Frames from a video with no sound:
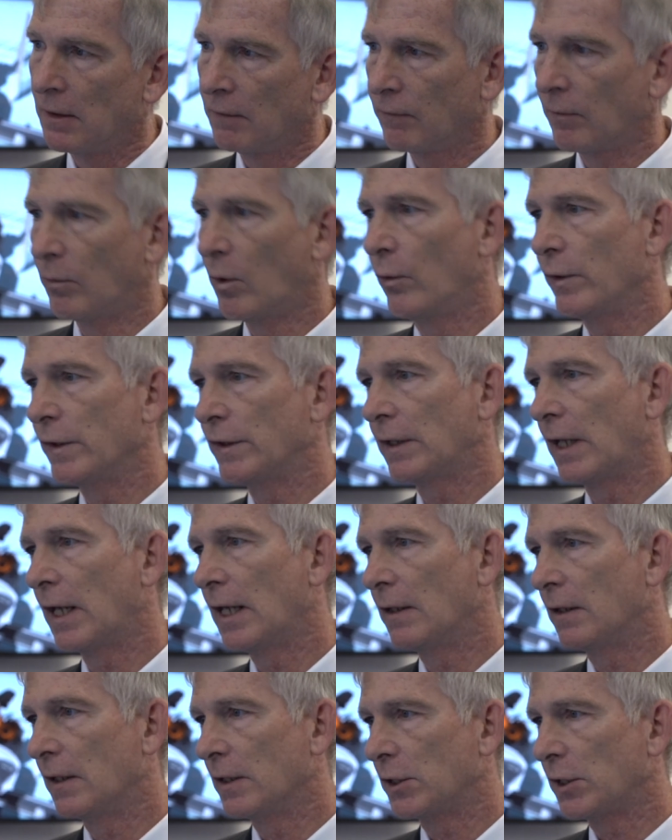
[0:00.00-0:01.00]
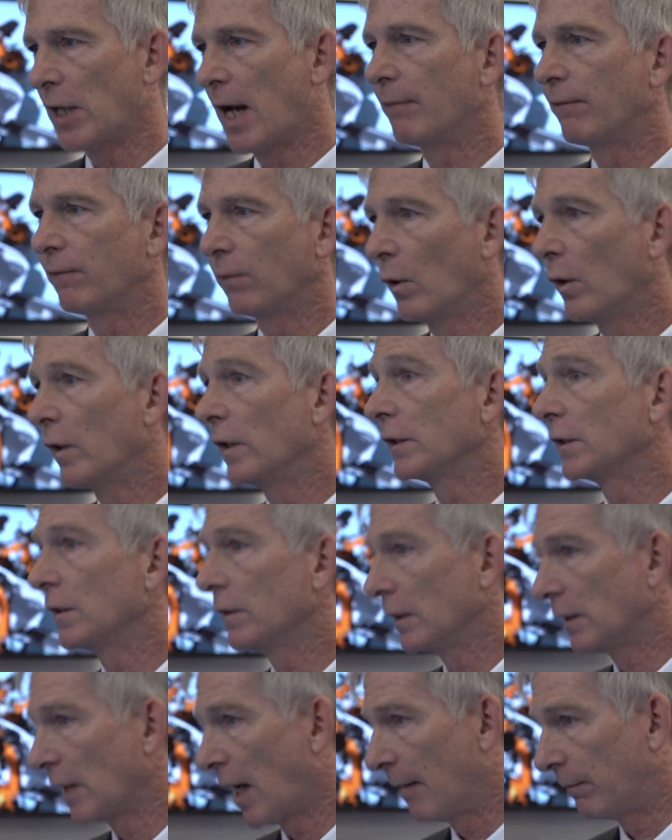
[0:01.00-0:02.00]
from what we say, the shop floor to
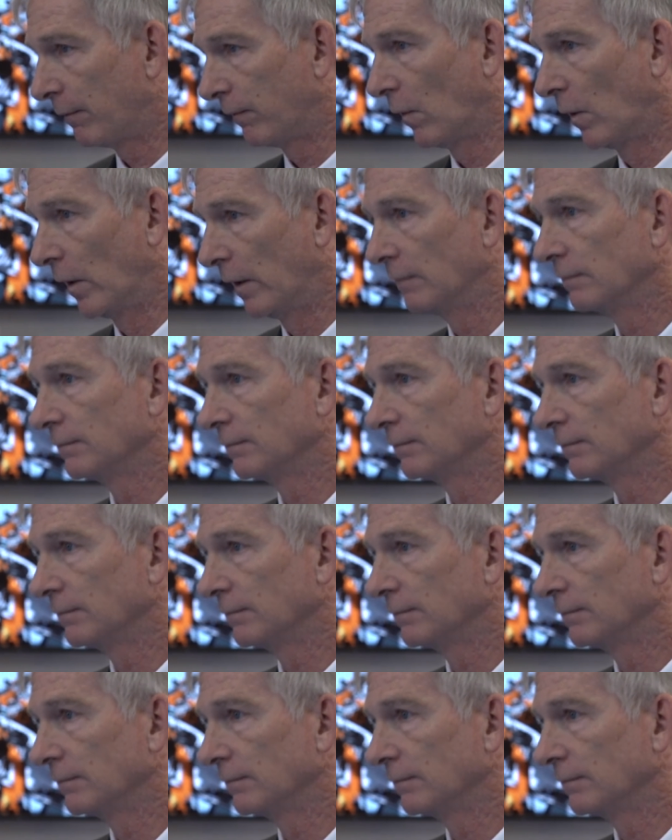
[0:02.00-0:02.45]
the top floor.